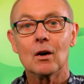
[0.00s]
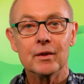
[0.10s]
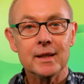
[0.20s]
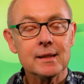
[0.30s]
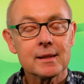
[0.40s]
on
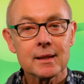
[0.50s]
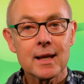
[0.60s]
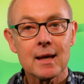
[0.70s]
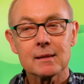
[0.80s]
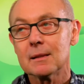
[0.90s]
the
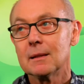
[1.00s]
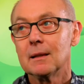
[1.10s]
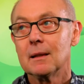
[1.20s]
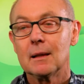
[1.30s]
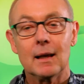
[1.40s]
internet,
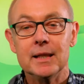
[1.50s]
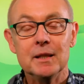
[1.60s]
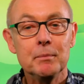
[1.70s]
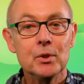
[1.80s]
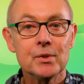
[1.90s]
and
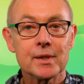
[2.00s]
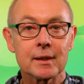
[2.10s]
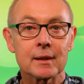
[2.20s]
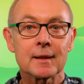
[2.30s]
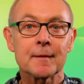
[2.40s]
in music.